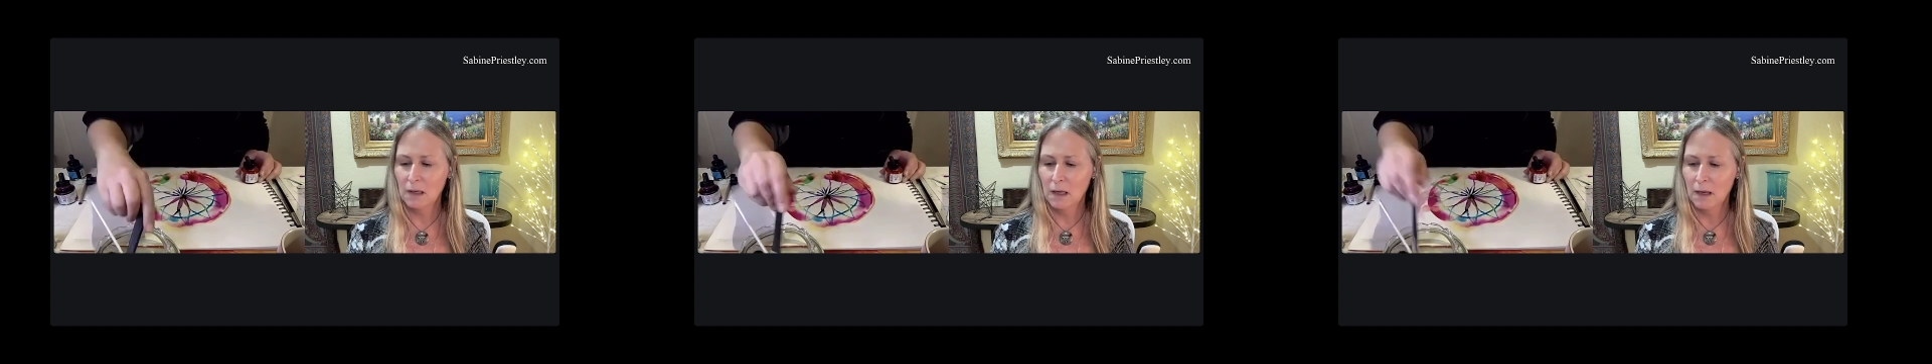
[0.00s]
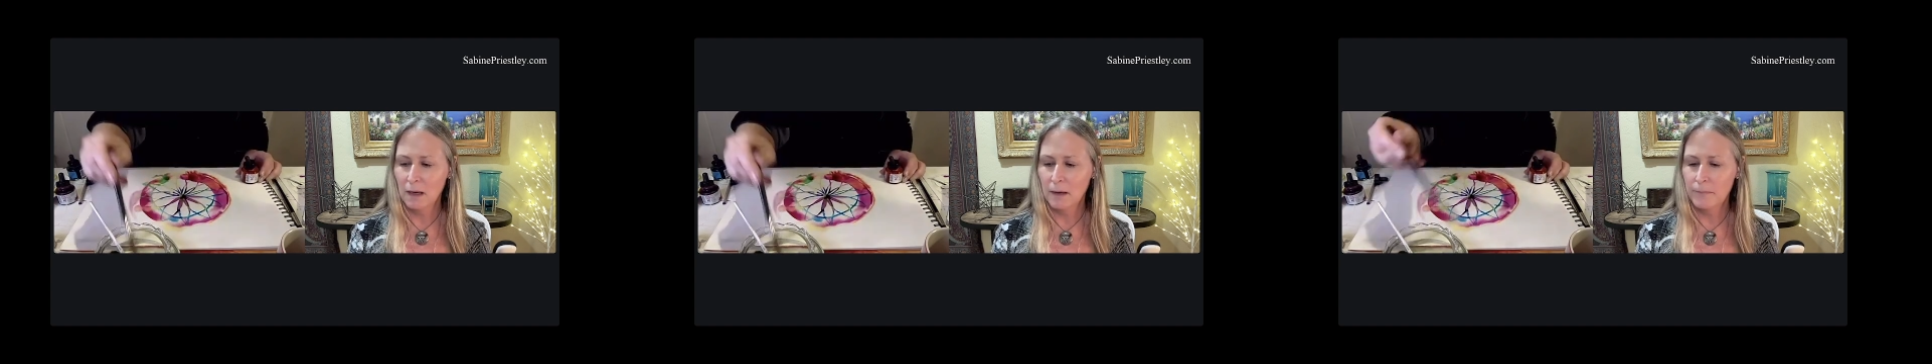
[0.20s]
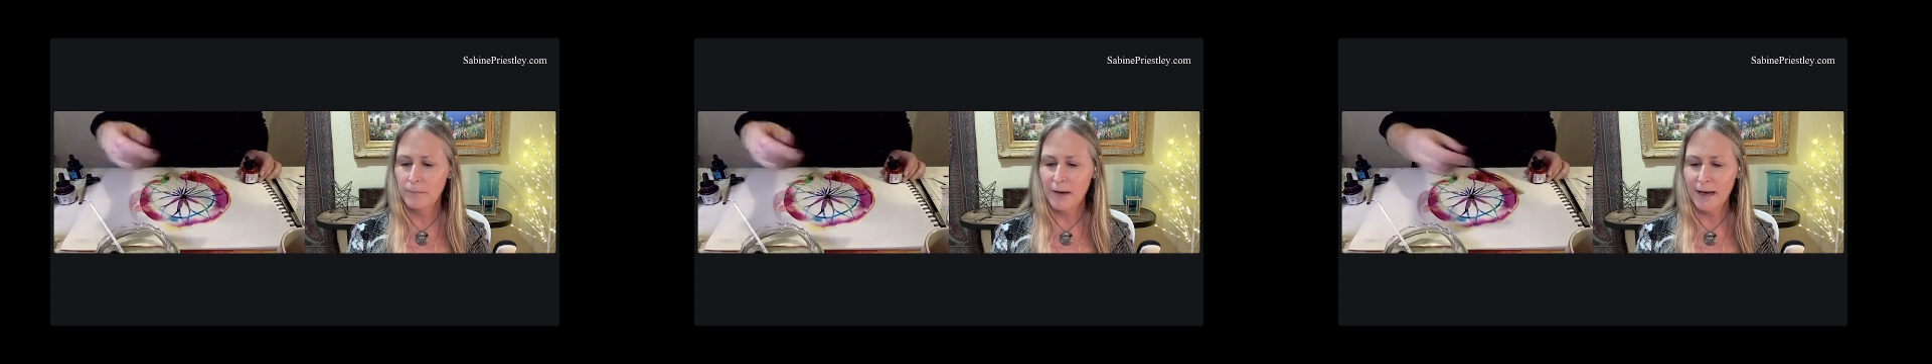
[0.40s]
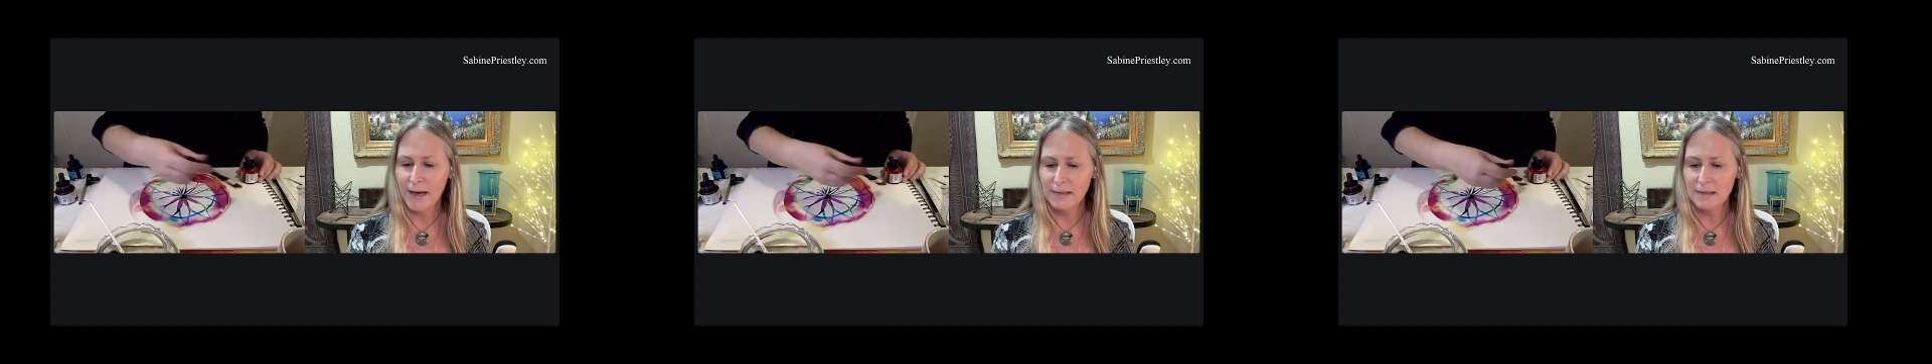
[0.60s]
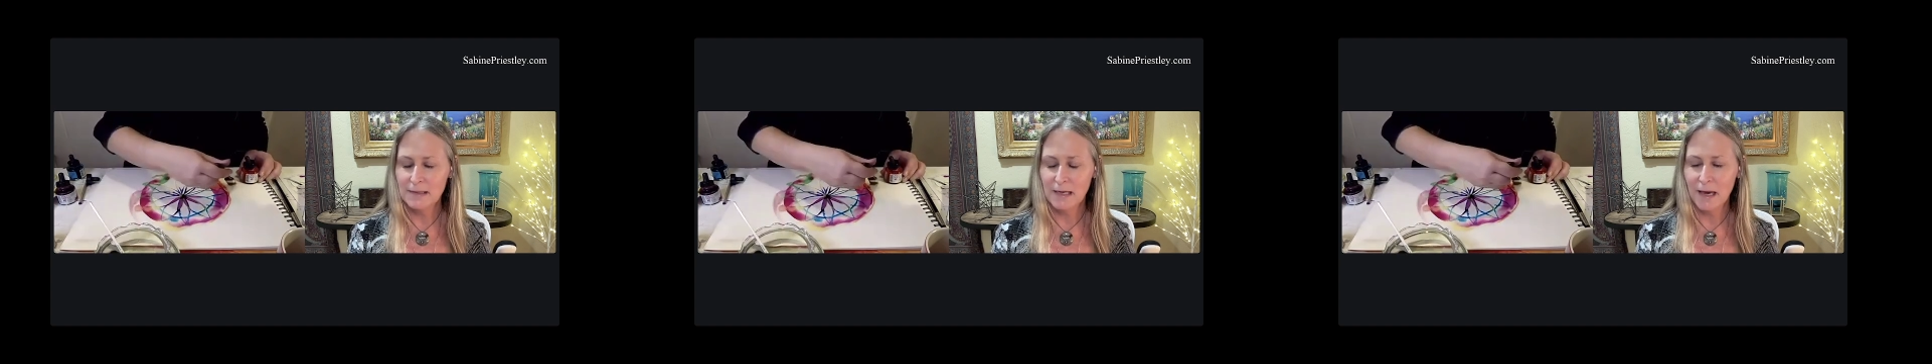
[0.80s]
a bad
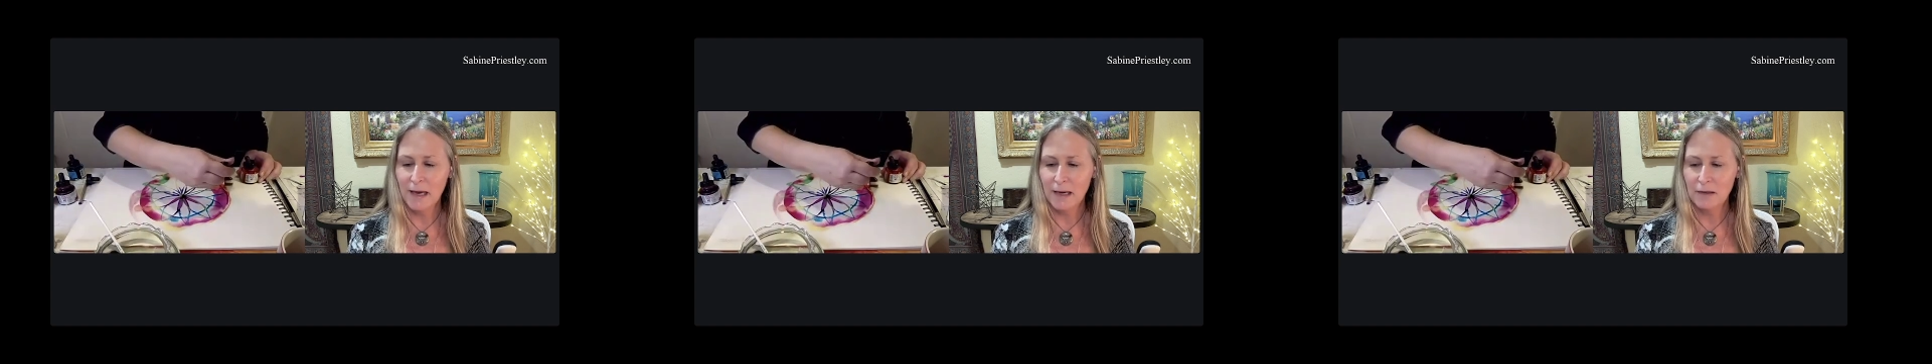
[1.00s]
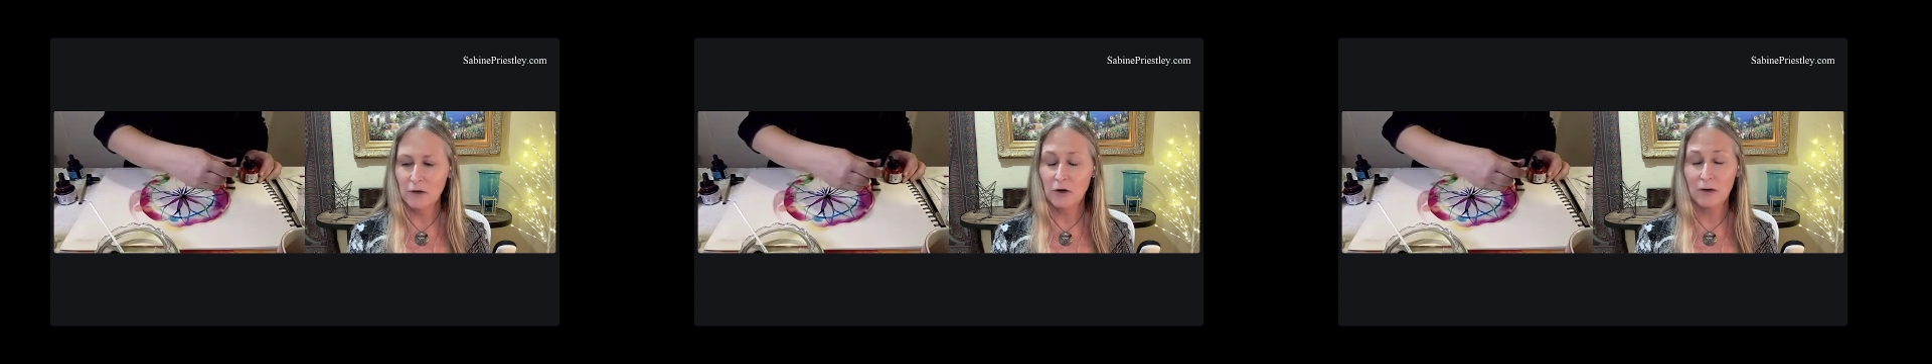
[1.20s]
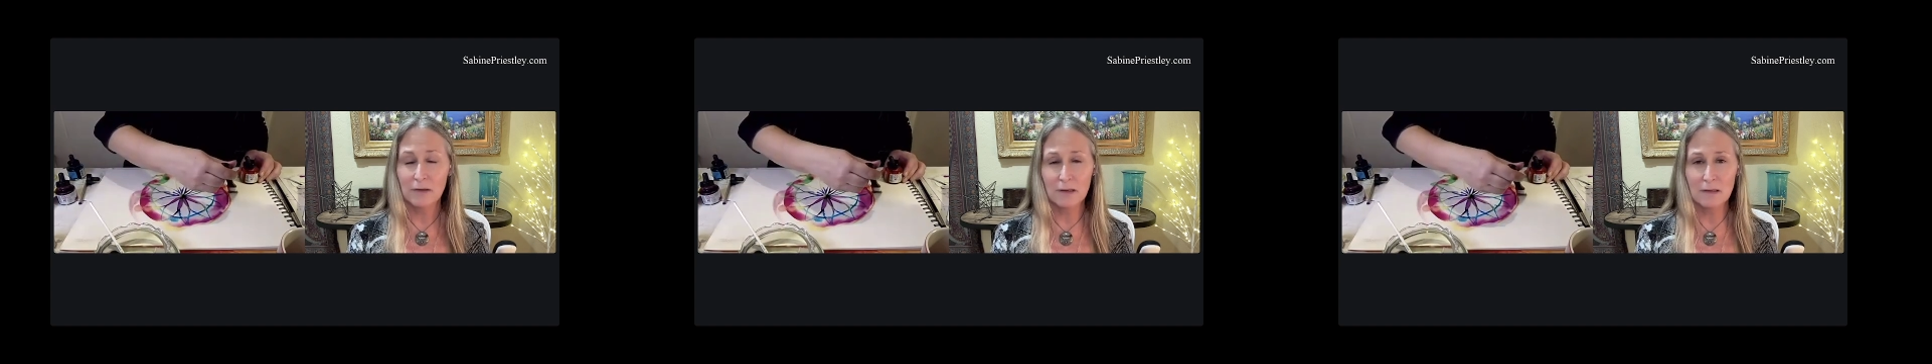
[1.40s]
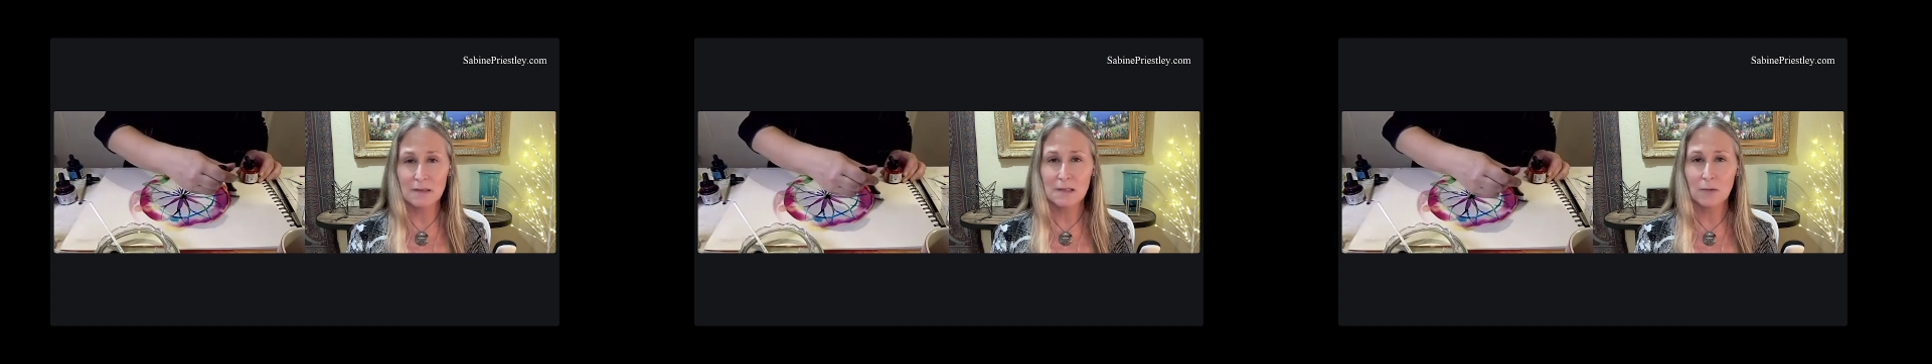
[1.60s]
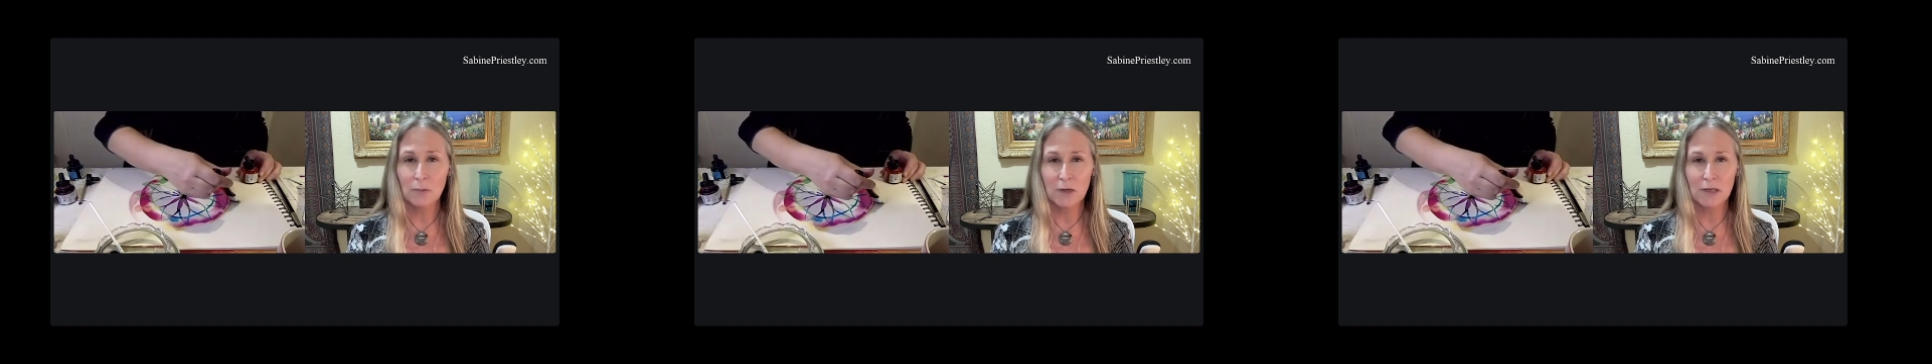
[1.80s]
day, there are things that we can